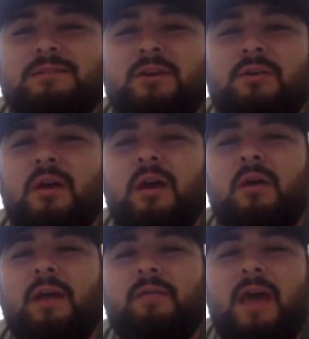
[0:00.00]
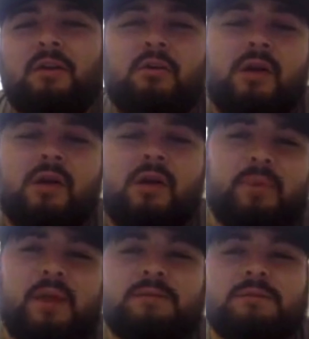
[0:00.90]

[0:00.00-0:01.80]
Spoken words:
so we have that whole aspect.